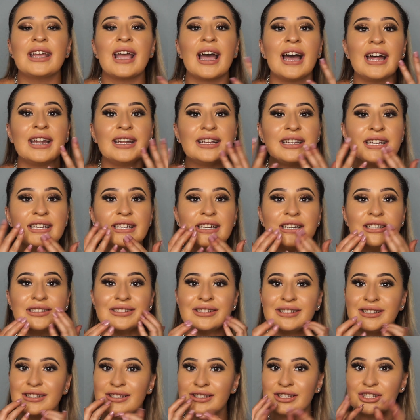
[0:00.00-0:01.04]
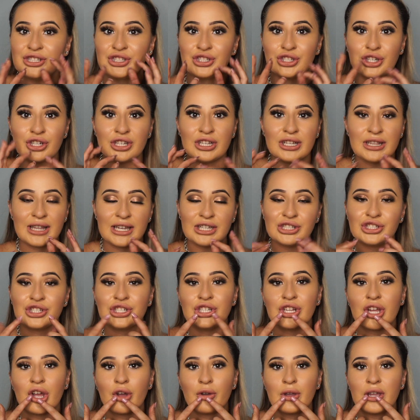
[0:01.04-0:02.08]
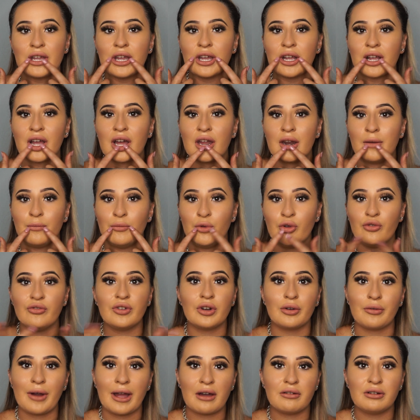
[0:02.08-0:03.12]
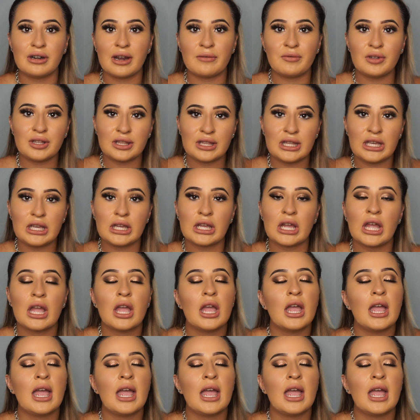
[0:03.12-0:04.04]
Kind of get the circulation going and kind of move it around and everything.